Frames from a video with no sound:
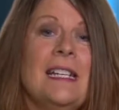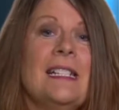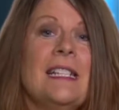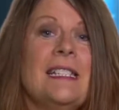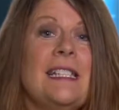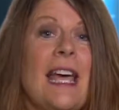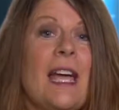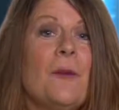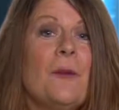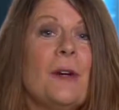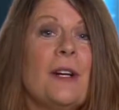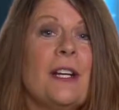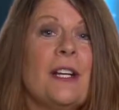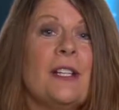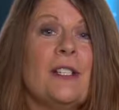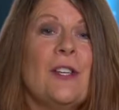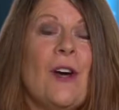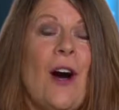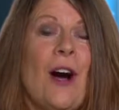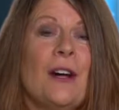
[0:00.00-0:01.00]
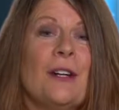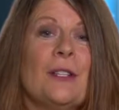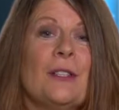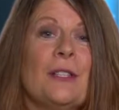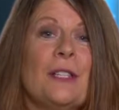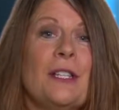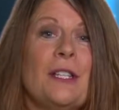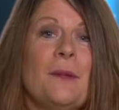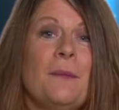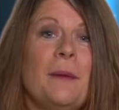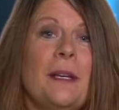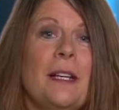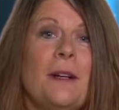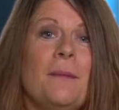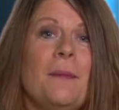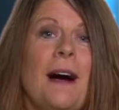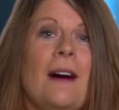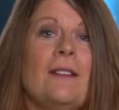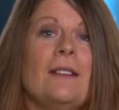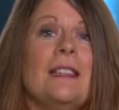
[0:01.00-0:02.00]
Today we're going to talk a little bit
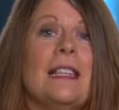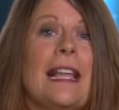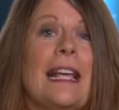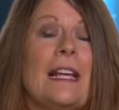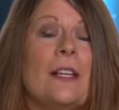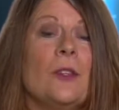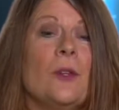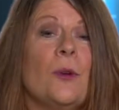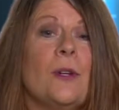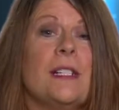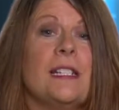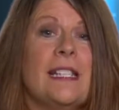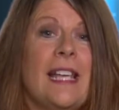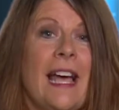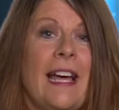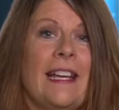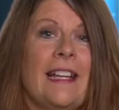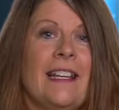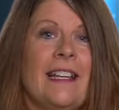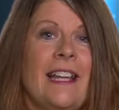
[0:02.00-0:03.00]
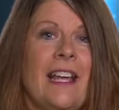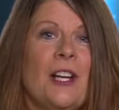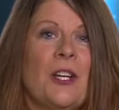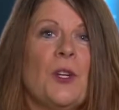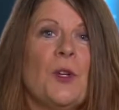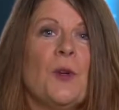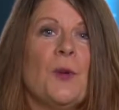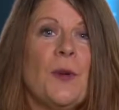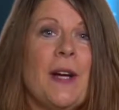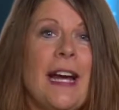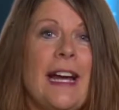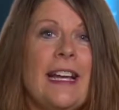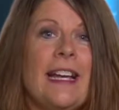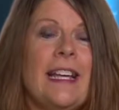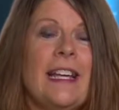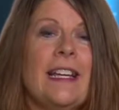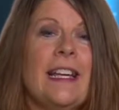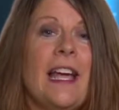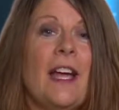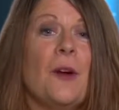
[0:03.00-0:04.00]
about landlord-tenant and
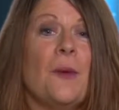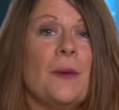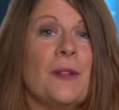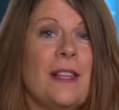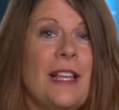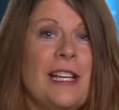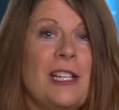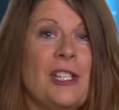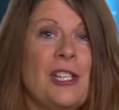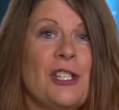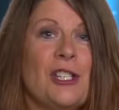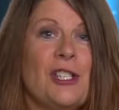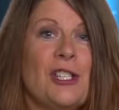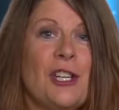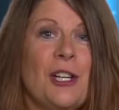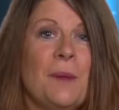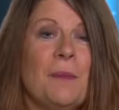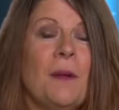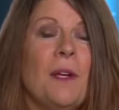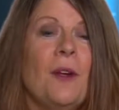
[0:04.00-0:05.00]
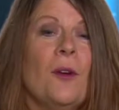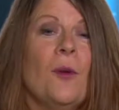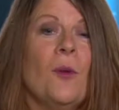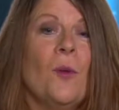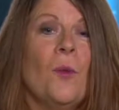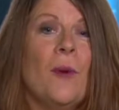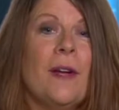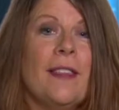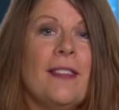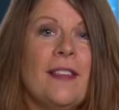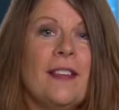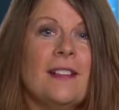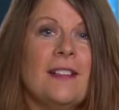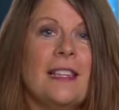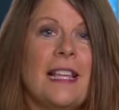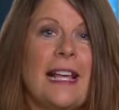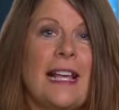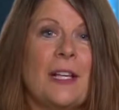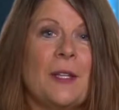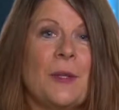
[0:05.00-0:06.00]
creating a relationship with a
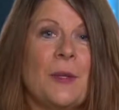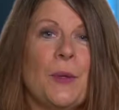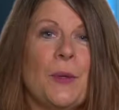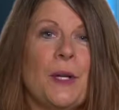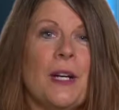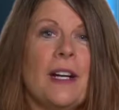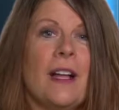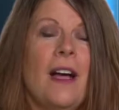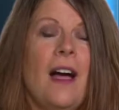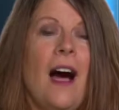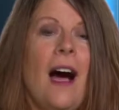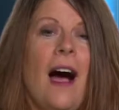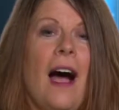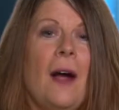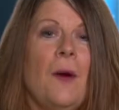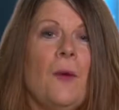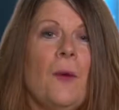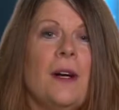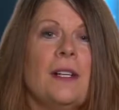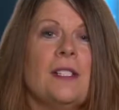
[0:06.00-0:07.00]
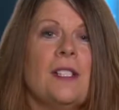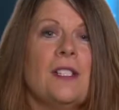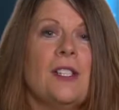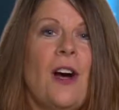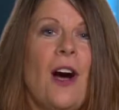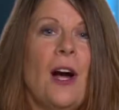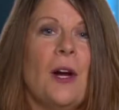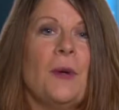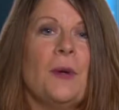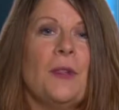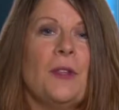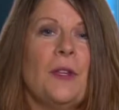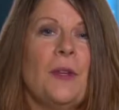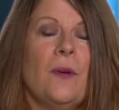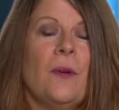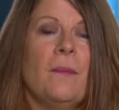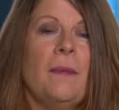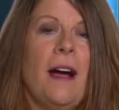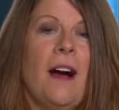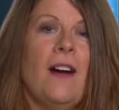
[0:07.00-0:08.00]
landlord. I want to talk with
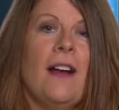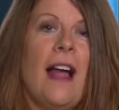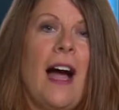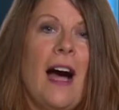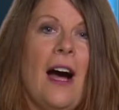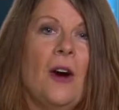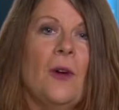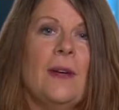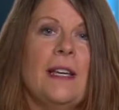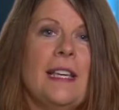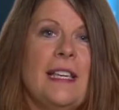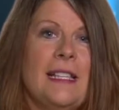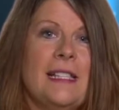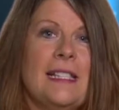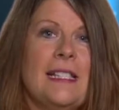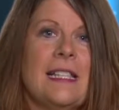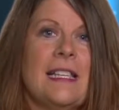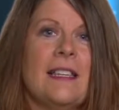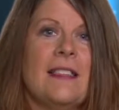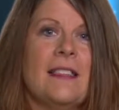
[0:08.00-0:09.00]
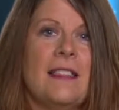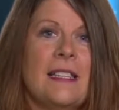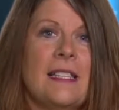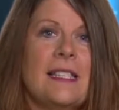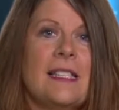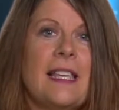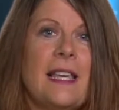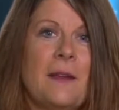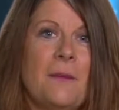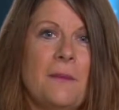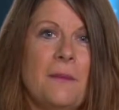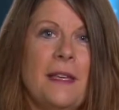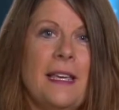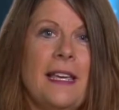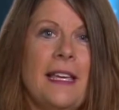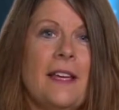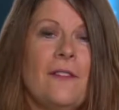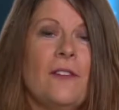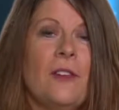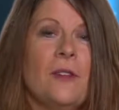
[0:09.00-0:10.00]
you about how easy this can
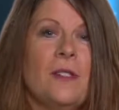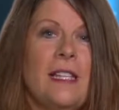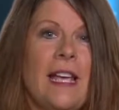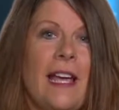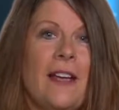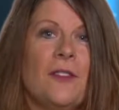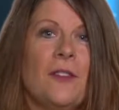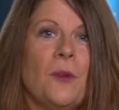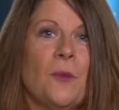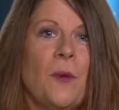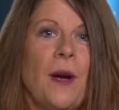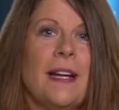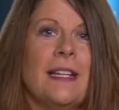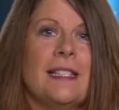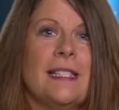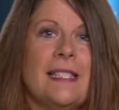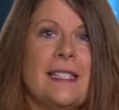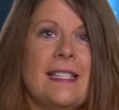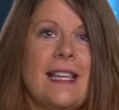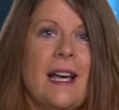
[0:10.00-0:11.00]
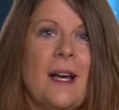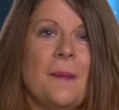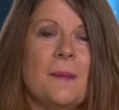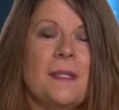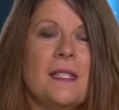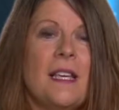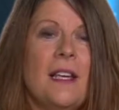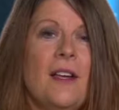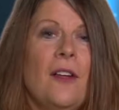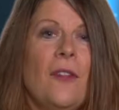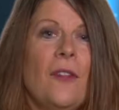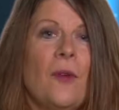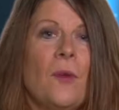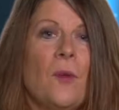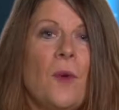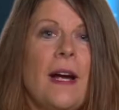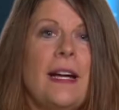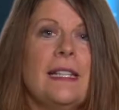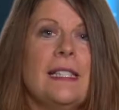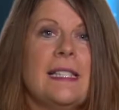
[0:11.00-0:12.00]
be if you take the right steps. The
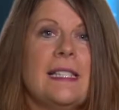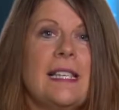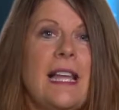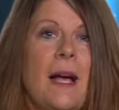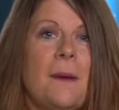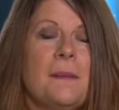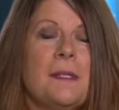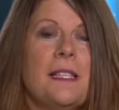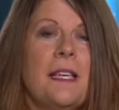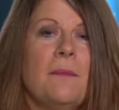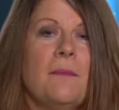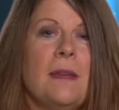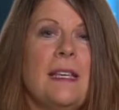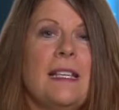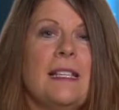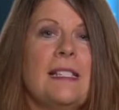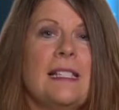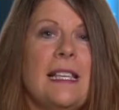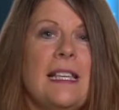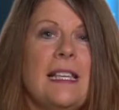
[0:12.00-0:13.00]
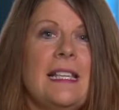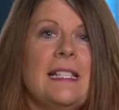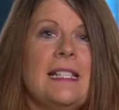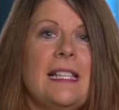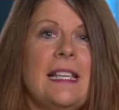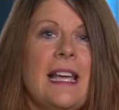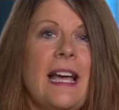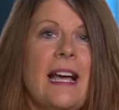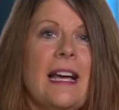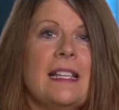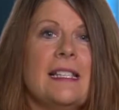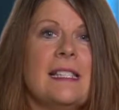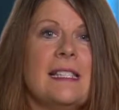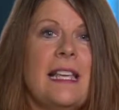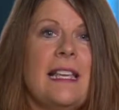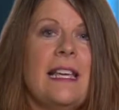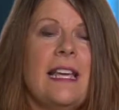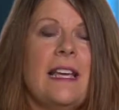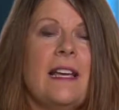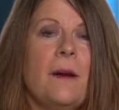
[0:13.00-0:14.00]
right steps can be as easy as
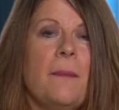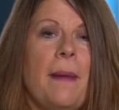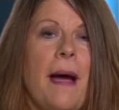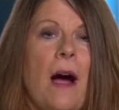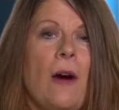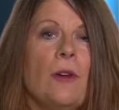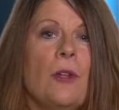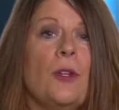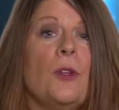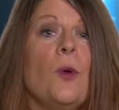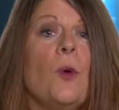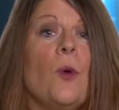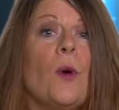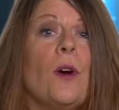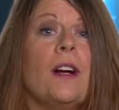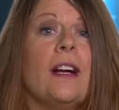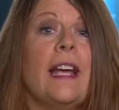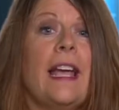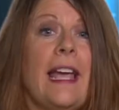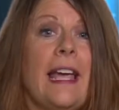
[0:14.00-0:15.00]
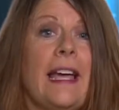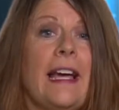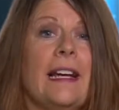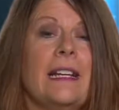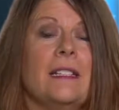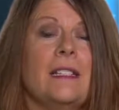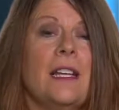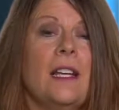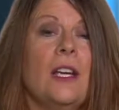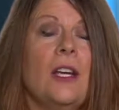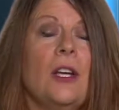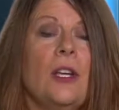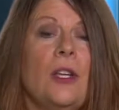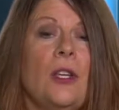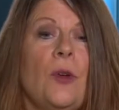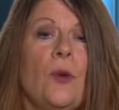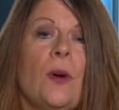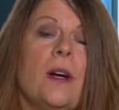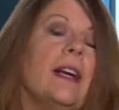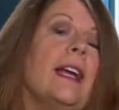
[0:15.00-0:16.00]
thinking about your hand.
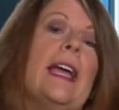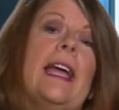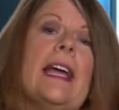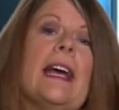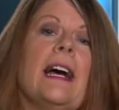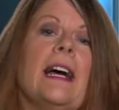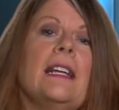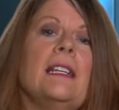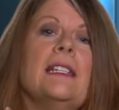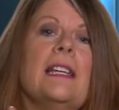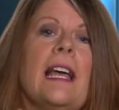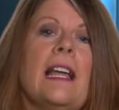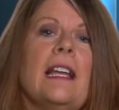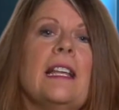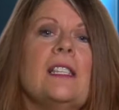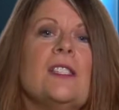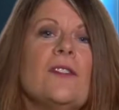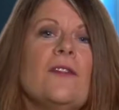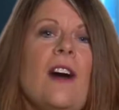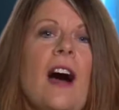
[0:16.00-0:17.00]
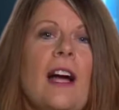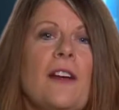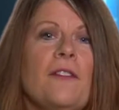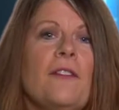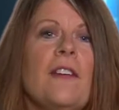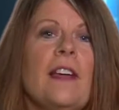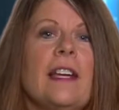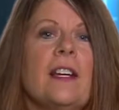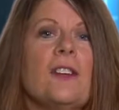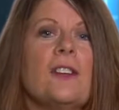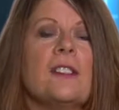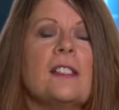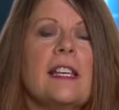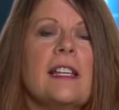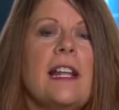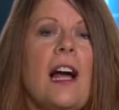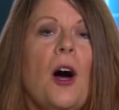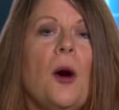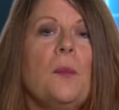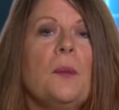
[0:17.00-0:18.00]
Your hand and its 5 fingers
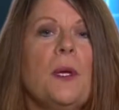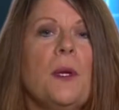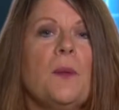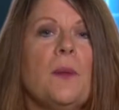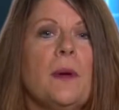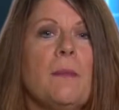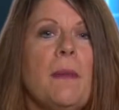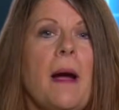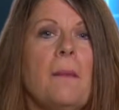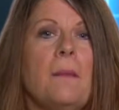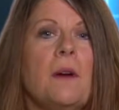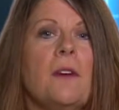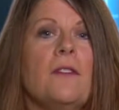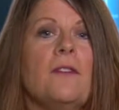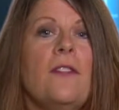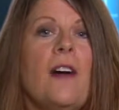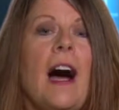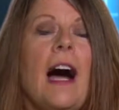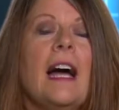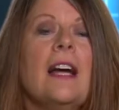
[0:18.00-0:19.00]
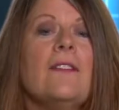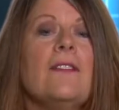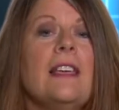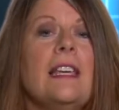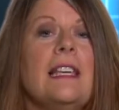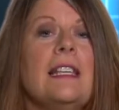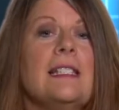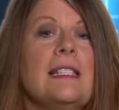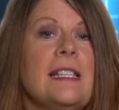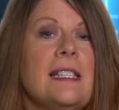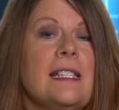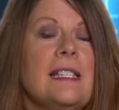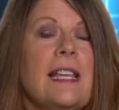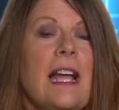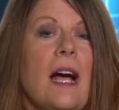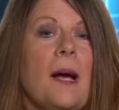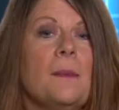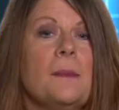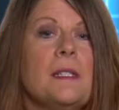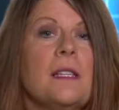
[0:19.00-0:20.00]
can help you remember 5 easy
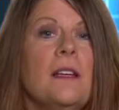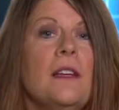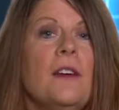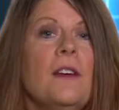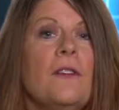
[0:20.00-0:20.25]
steps.